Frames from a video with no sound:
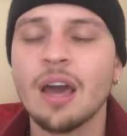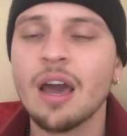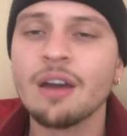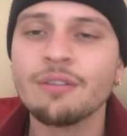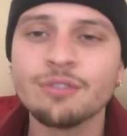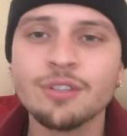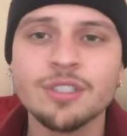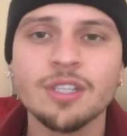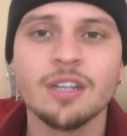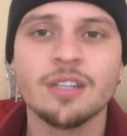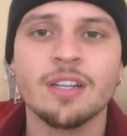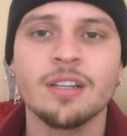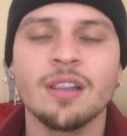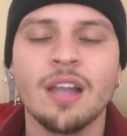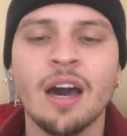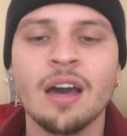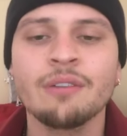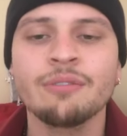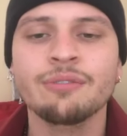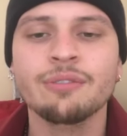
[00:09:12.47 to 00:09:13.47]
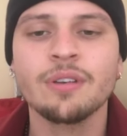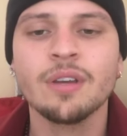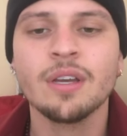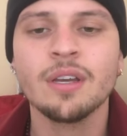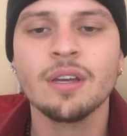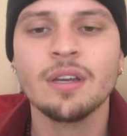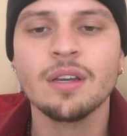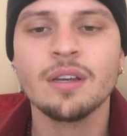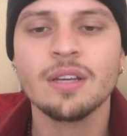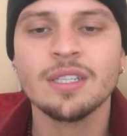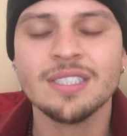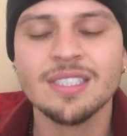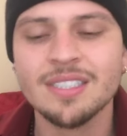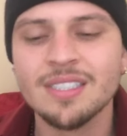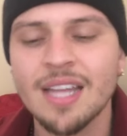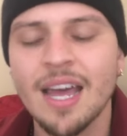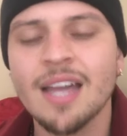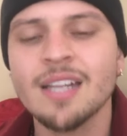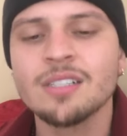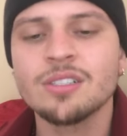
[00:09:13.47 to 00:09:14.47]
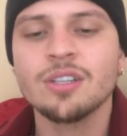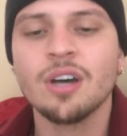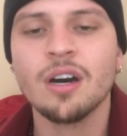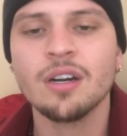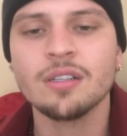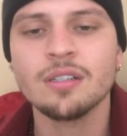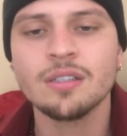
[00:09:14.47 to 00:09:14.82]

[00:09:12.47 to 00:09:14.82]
ever done in life stands on.